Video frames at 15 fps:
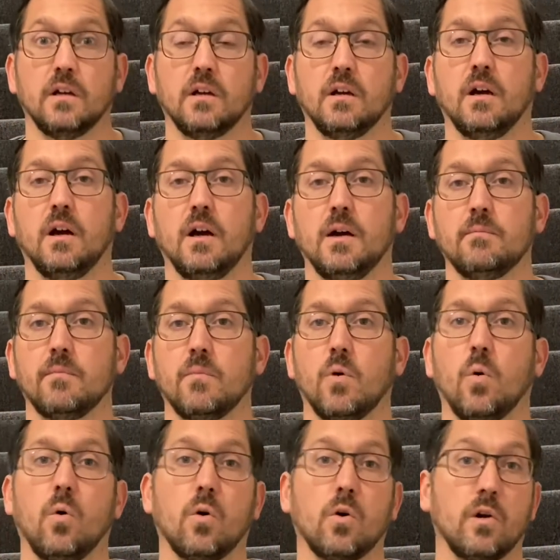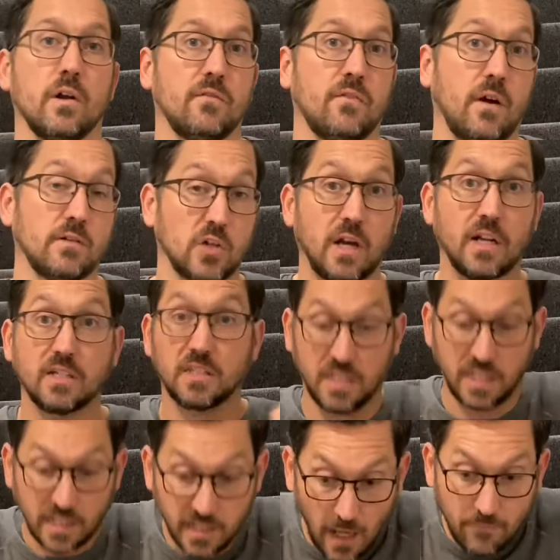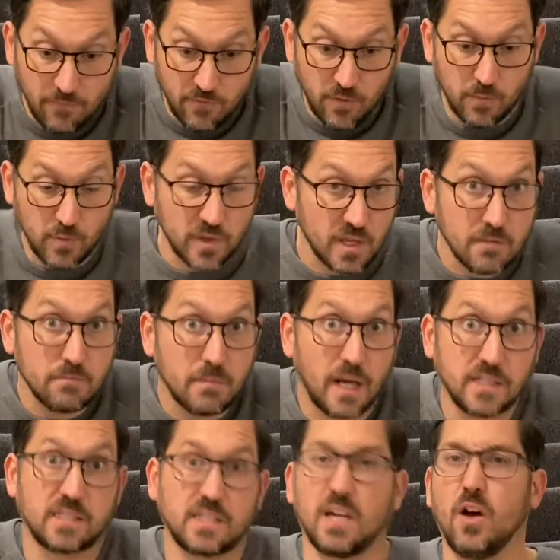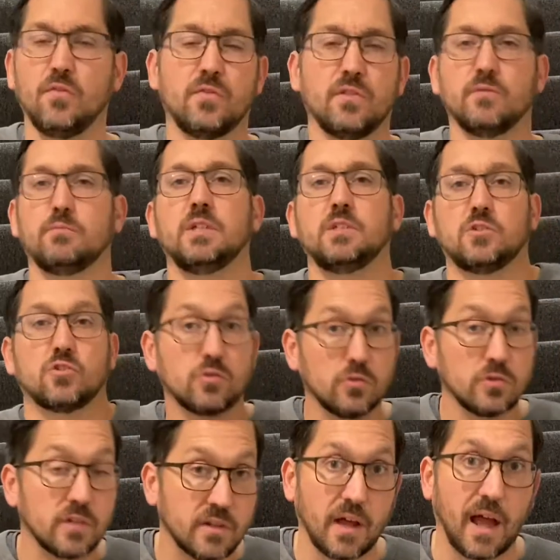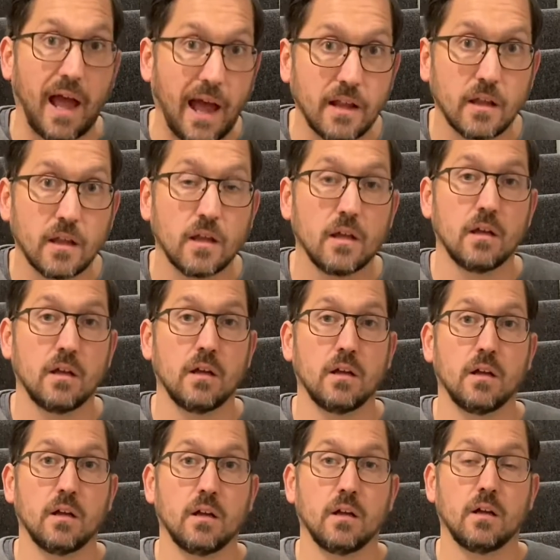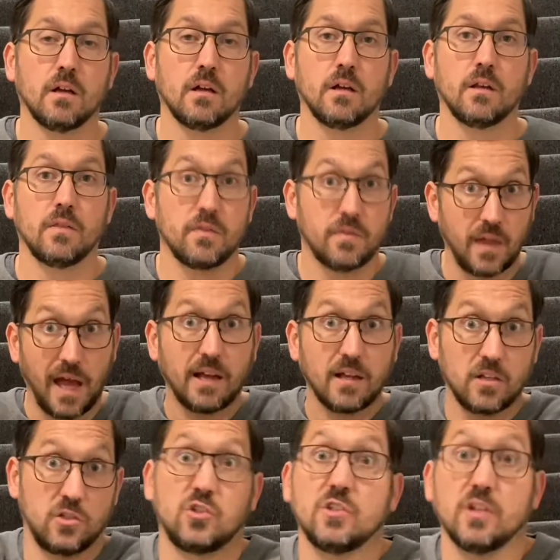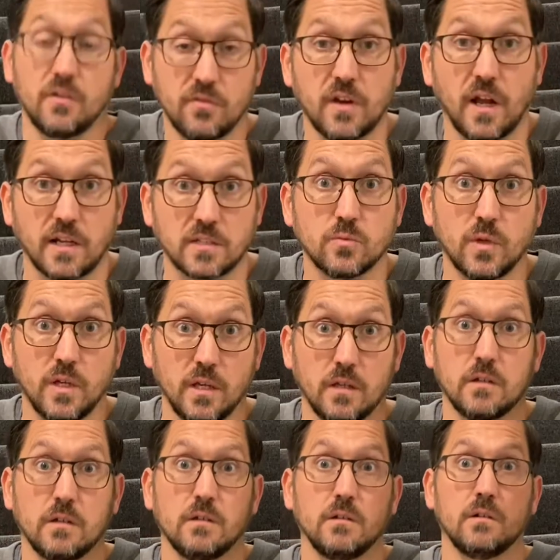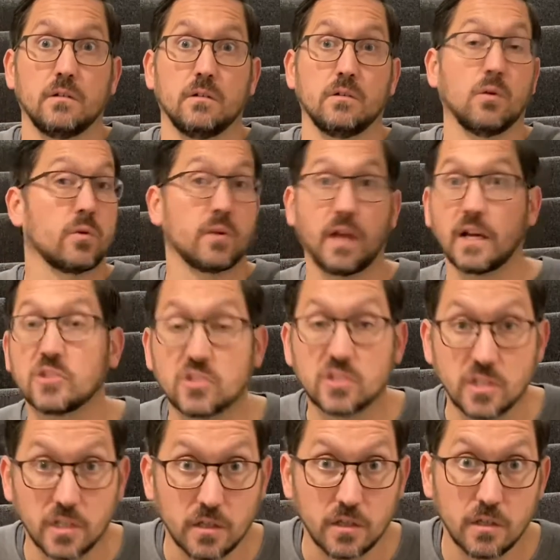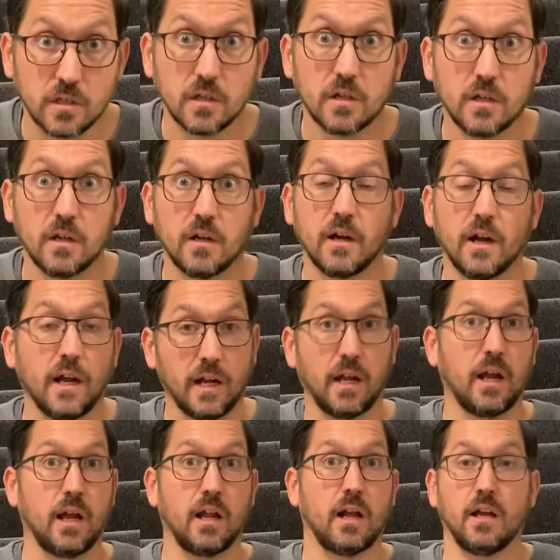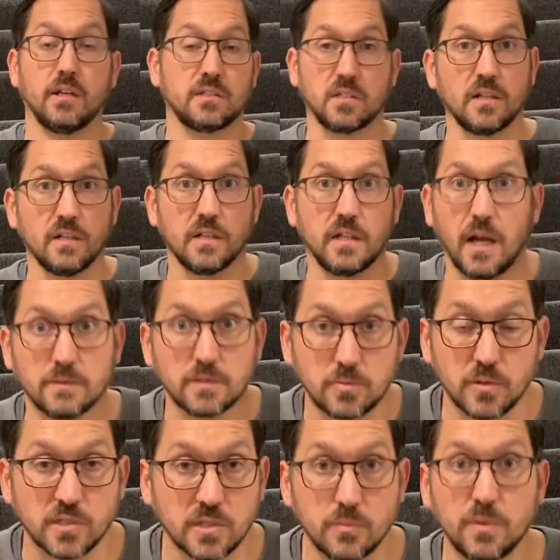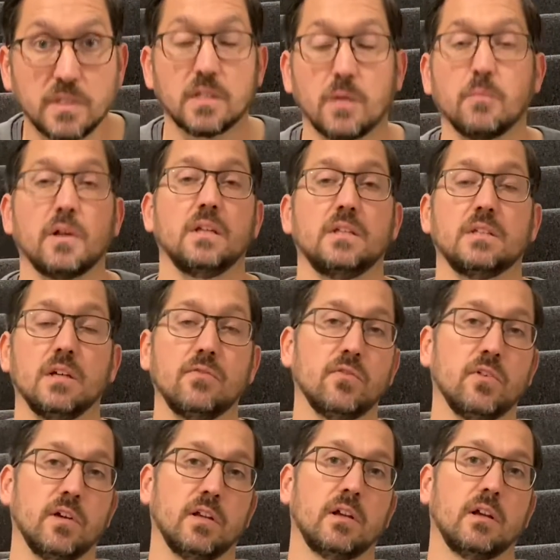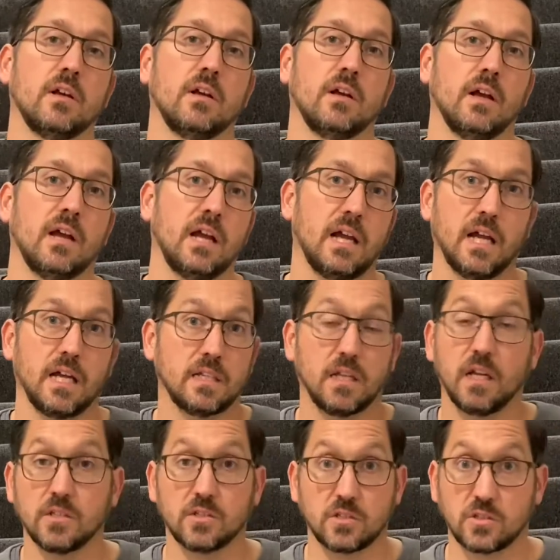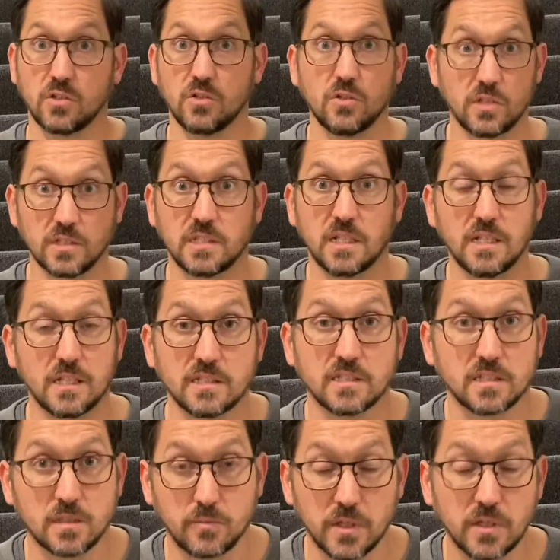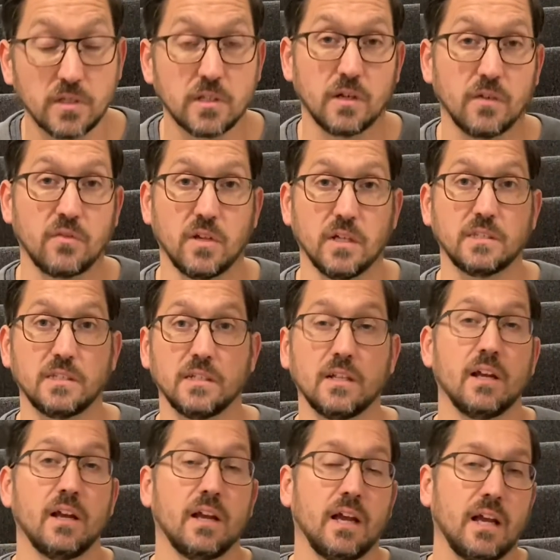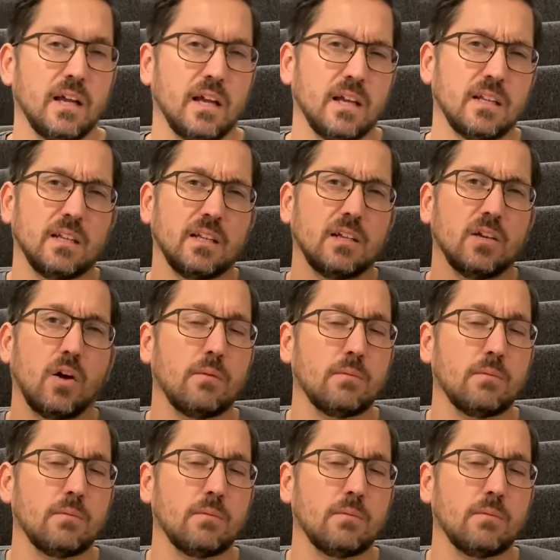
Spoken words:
Or if I try to dig it up from within myself and be true to that could shift next week or next year, and suddenly I'm supposed to be somebody different. And so you can see the instability of this. And I'm